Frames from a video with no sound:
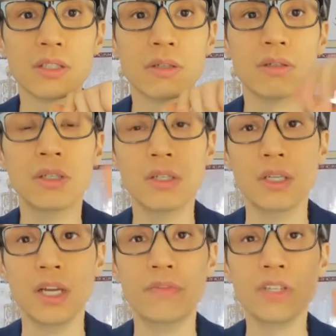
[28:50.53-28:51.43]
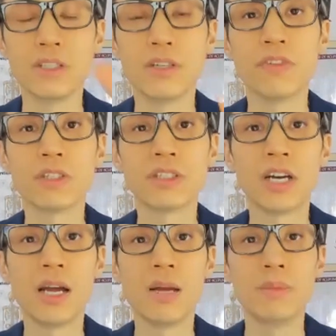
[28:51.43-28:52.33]
So if this is your first
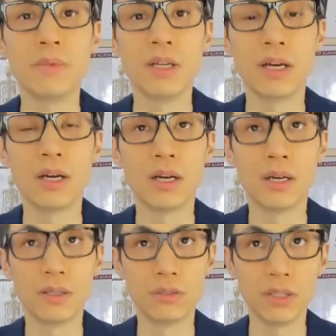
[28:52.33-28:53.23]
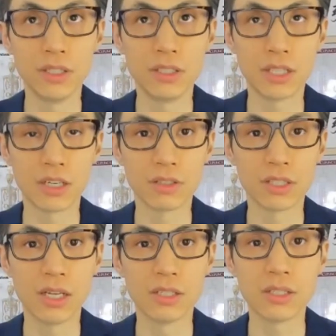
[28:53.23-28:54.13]
time doing these
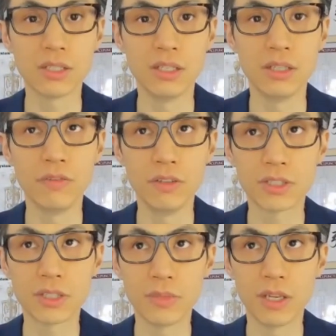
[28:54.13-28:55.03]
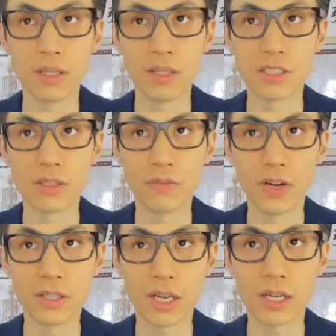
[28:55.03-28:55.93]
exercises and you feel something, that's
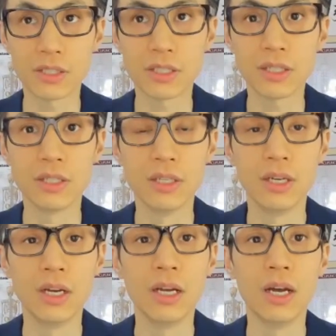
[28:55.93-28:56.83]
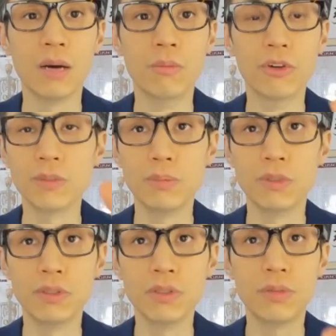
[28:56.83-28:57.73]
fantastic. Most
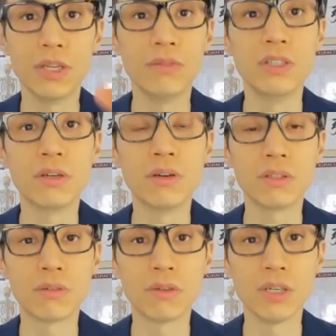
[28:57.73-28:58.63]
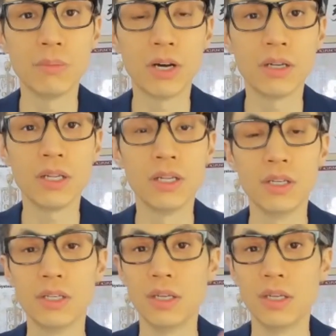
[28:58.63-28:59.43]
people do, but if you don't worry about it.